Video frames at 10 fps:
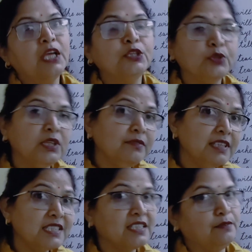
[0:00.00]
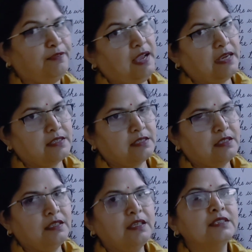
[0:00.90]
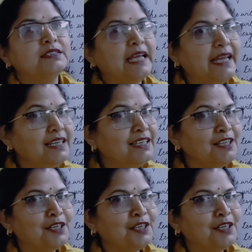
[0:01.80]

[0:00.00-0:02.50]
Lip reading: universal fact, then